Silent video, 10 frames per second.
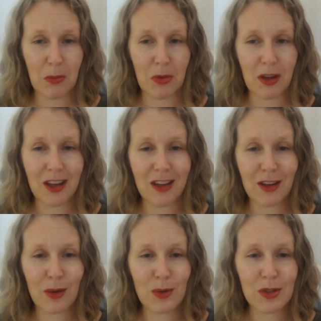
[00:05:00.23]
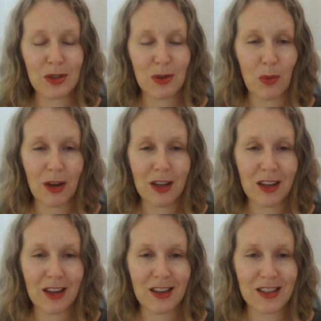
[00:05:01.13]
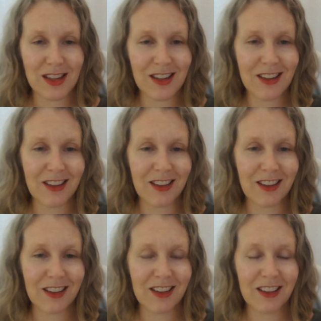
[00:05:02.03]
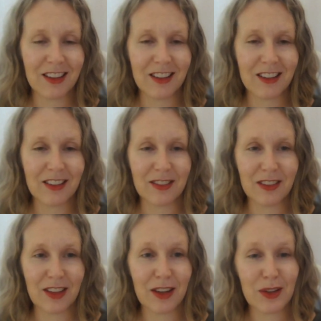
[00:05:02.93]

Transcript: But he knows that when he is in a